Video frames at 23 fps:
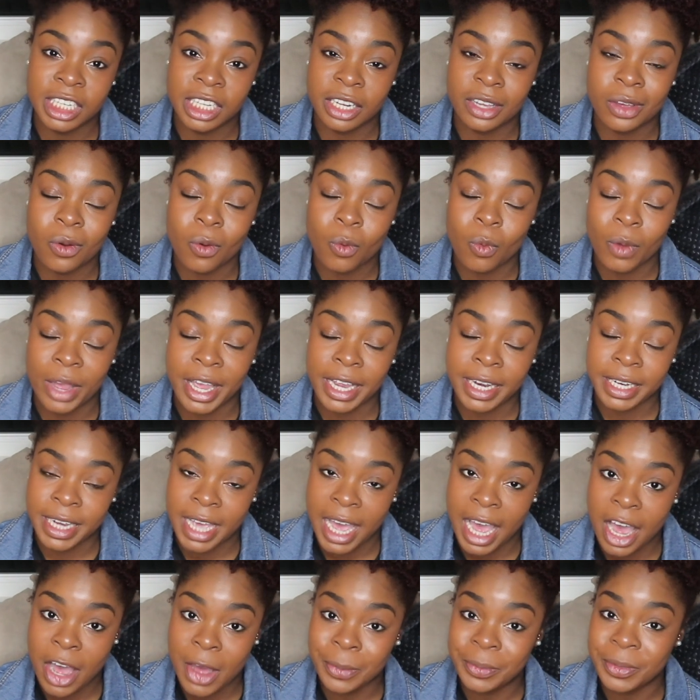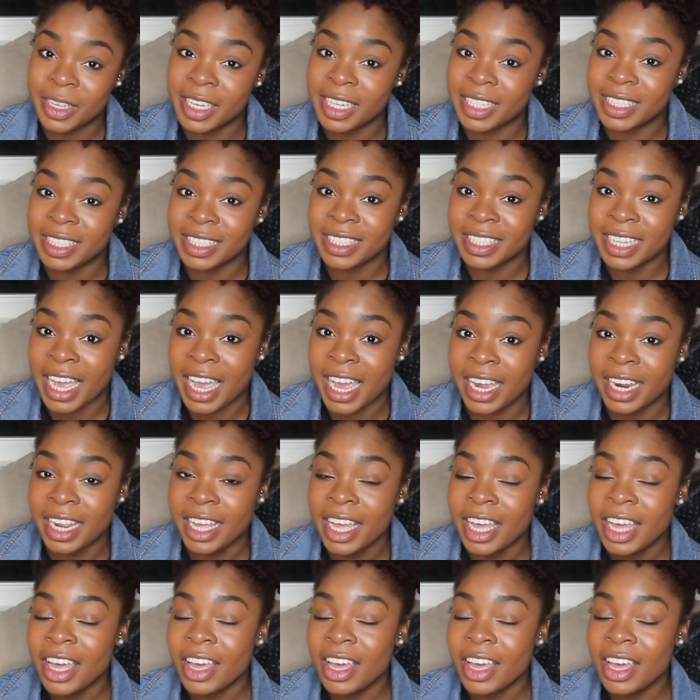getting weighed down because it's not